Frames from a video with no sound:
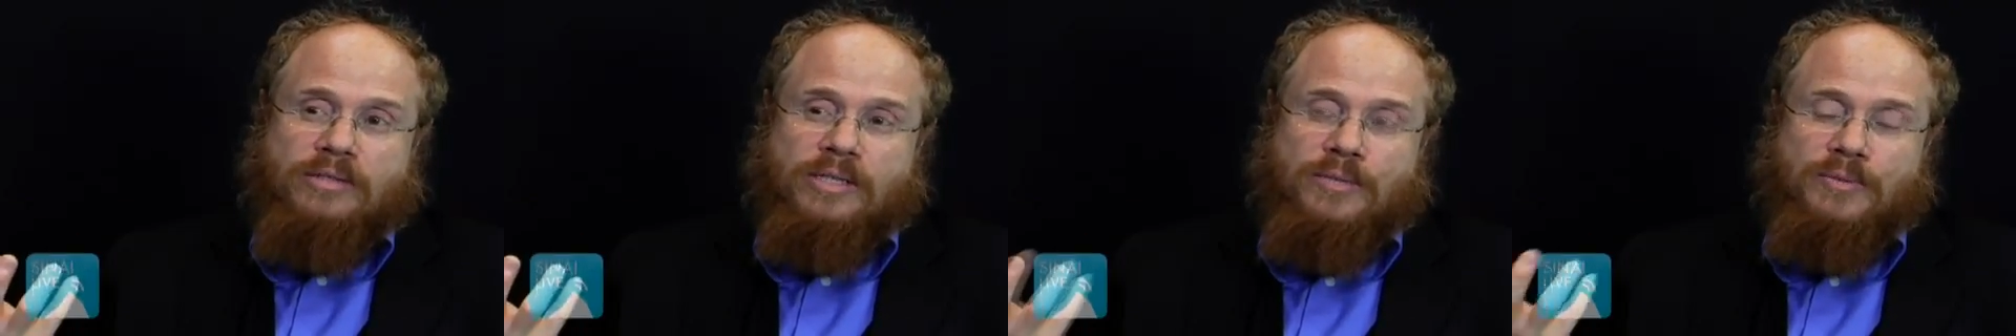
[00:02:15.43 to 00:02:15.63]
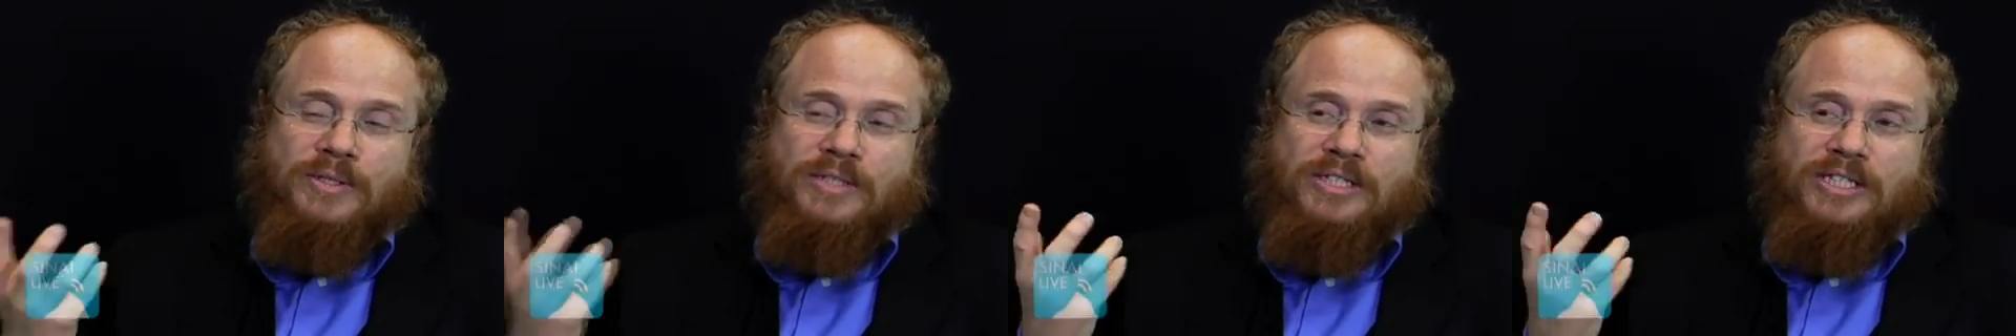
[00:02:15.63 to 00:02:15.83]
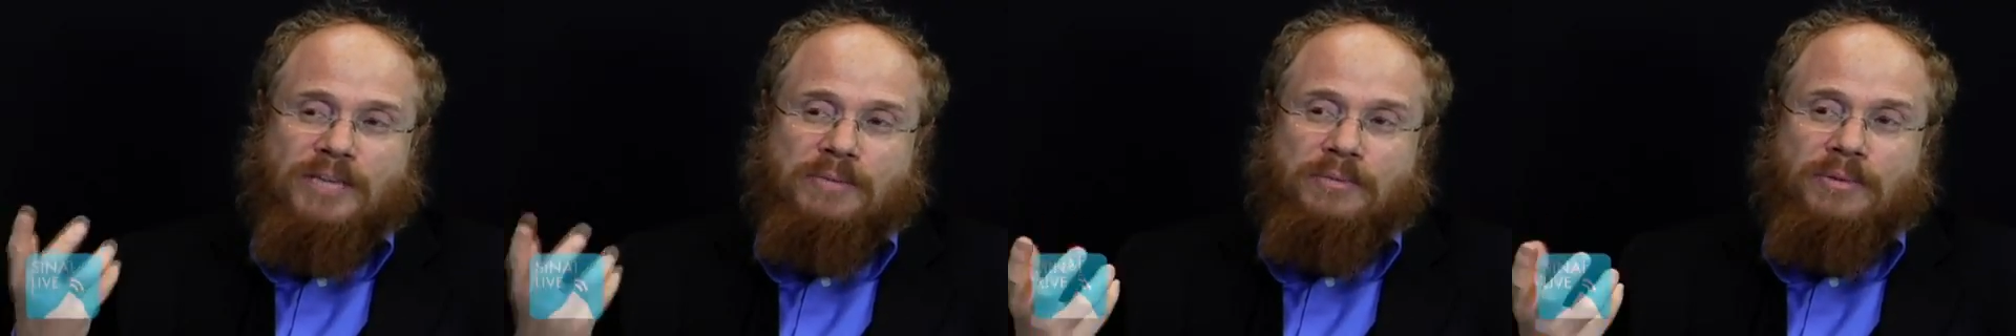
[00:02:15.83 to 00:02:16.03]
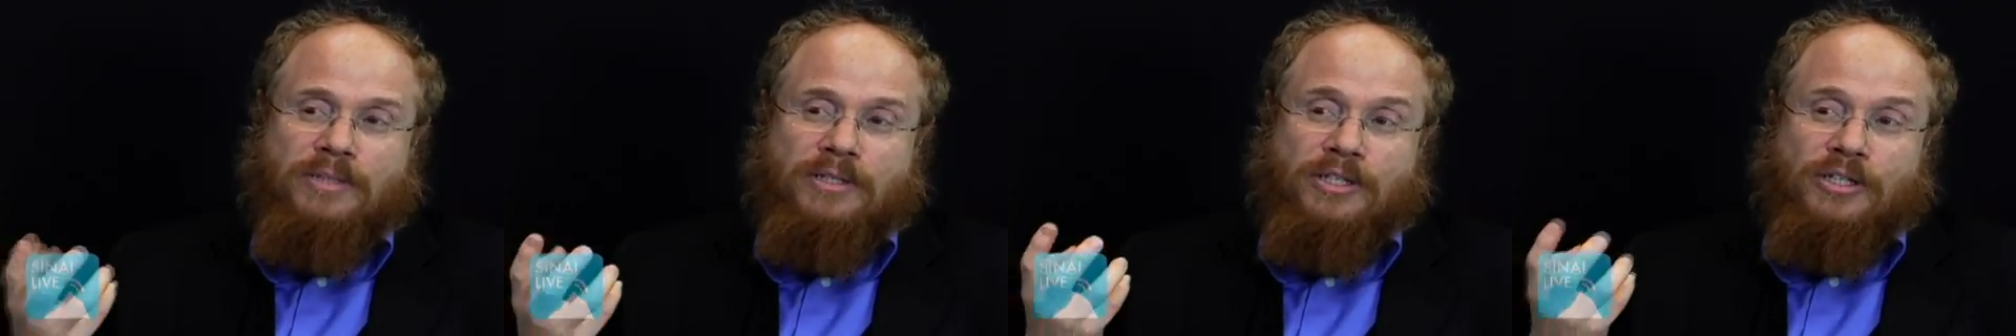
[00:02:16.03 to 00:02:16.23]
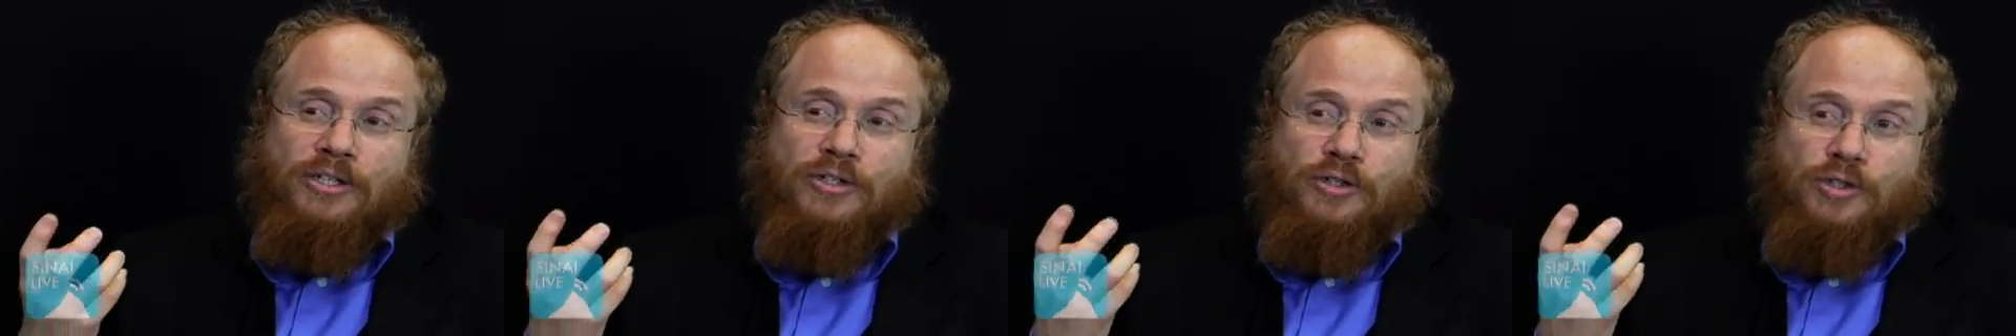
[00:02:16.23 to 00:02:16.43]
he was
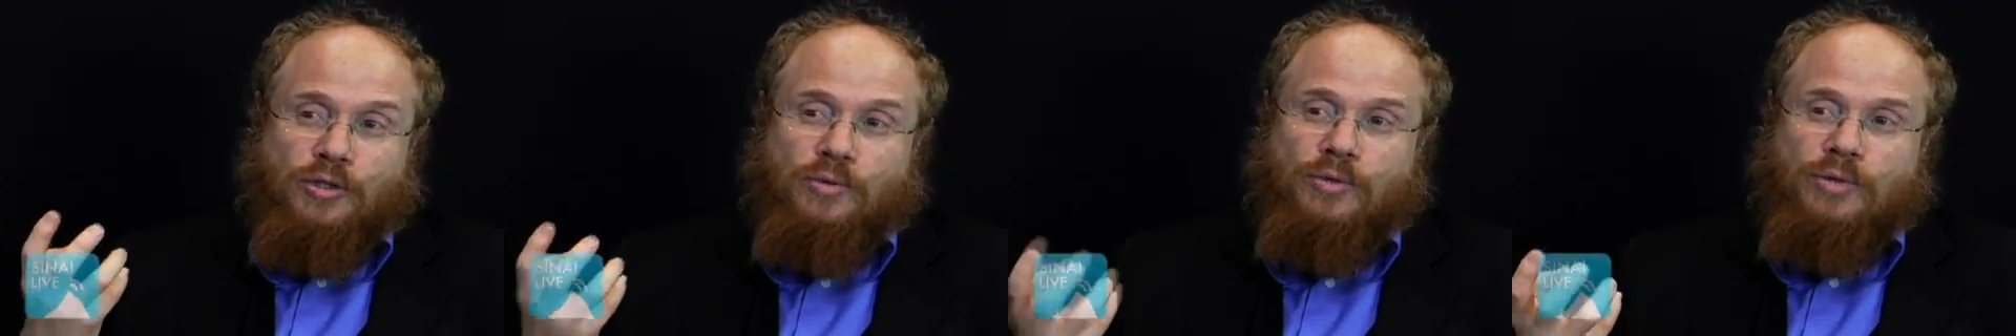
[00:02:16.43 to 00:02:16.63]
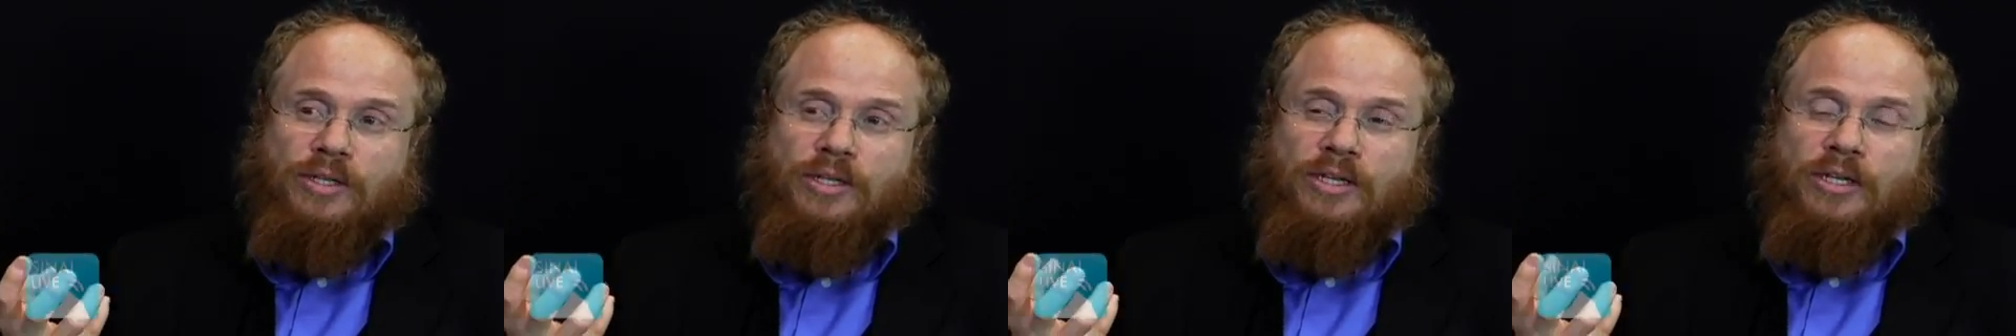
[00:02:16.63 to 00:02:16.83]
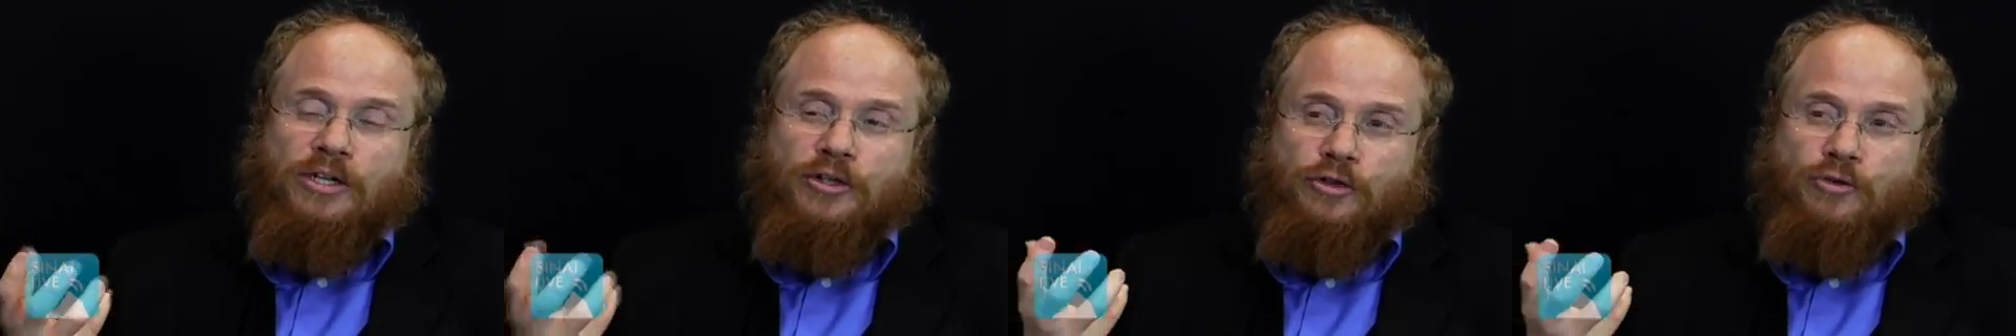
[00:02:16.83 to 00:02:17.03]
deeply intuiting a